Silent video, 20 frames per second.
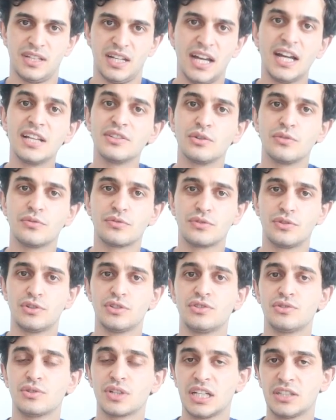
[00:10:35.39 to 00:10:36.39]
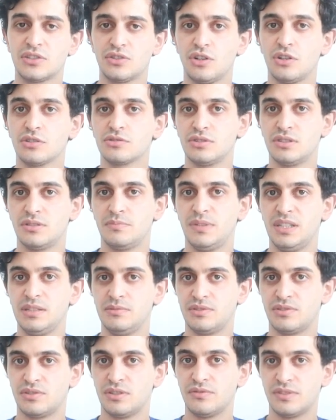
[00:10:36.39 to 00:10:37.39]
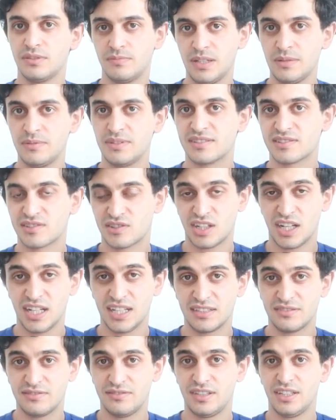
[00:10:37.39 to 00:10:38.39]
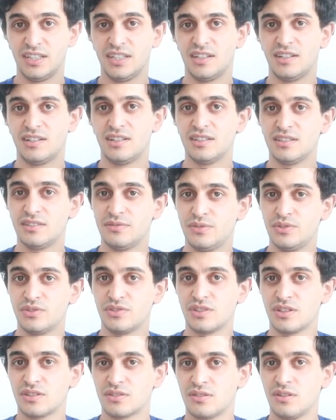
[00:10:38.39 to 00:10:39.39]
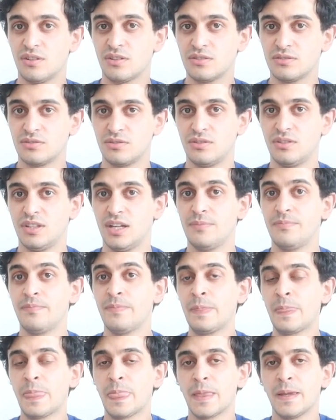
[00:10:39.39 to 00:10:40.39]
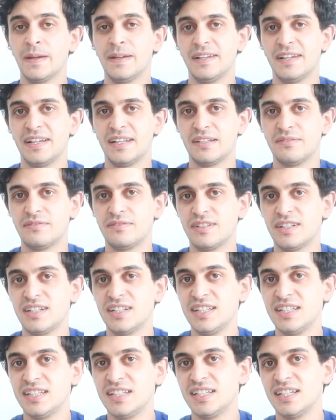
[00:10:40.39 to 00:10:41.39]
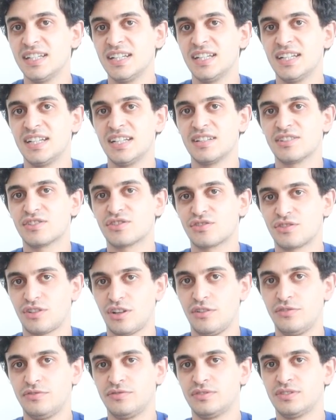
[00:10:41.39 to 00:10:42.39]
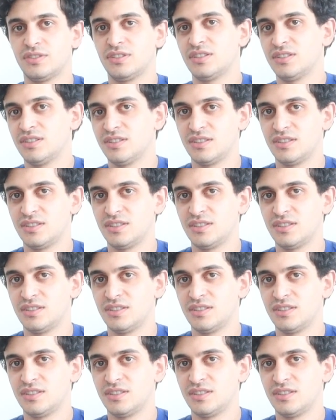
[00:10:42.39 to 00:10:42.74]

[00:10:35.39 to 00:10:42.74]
And of course you can talk to the baby. So if the baby is crying very hard, if you start talking to them in a very soft